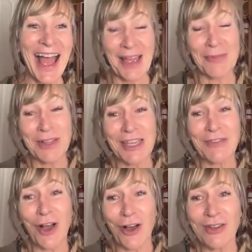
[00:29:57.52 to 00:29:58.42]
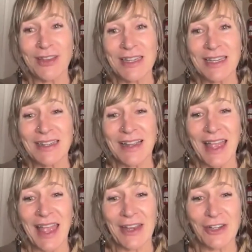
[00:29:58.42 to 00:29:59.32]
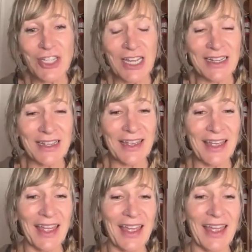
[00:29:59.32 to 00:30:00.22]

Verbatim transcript: I believe, all the energetic